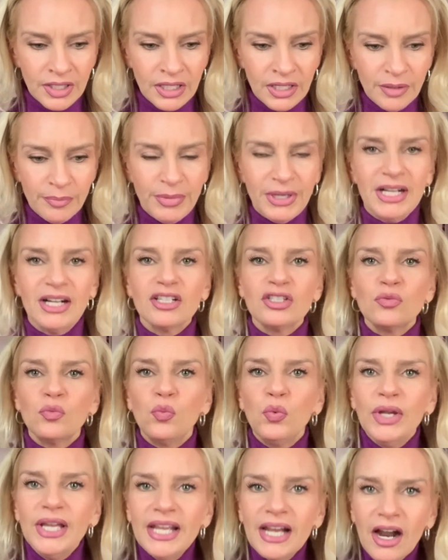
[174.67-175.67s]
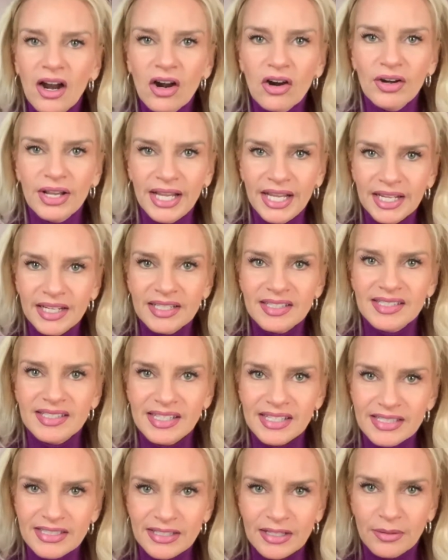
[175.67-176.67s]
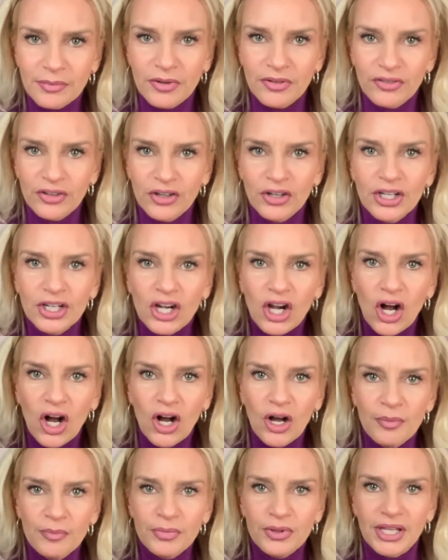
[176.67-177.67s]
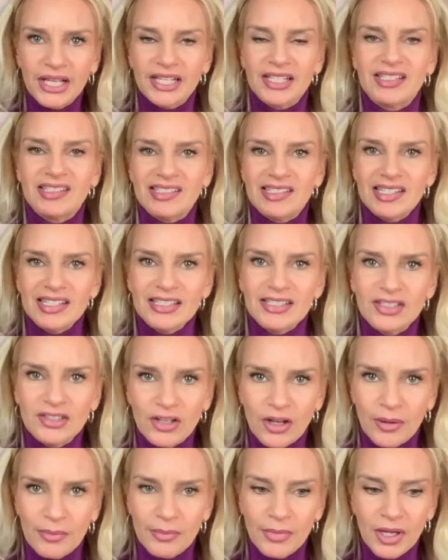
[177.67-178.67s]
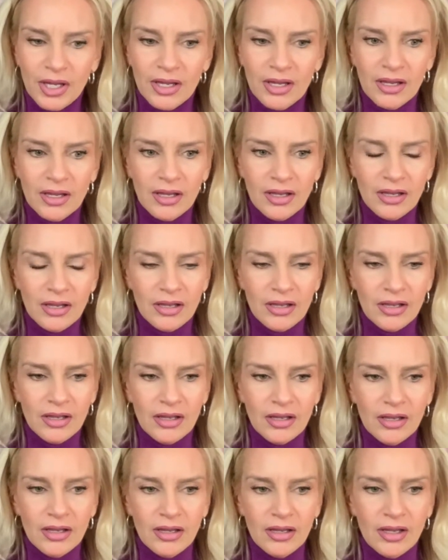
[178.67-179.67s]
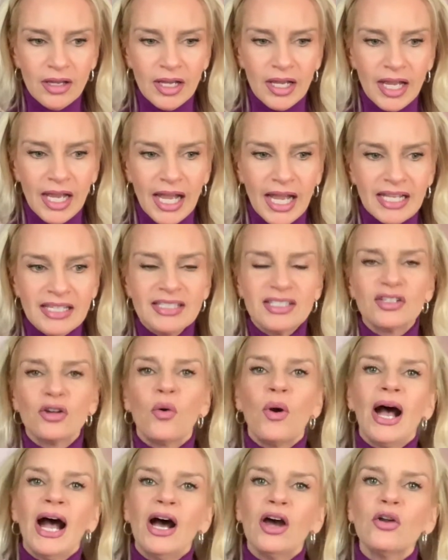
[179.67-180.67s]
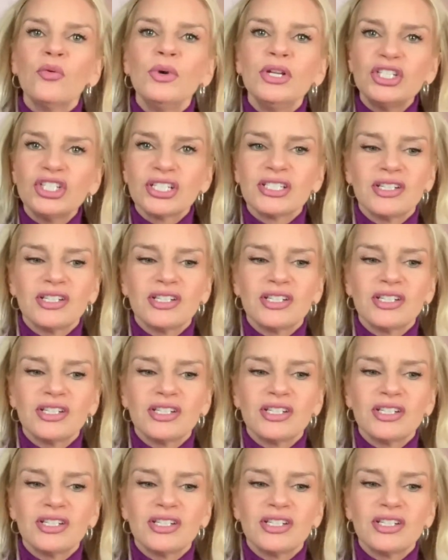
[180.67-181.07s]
Because we are in a system, a very complex system. And so how do we just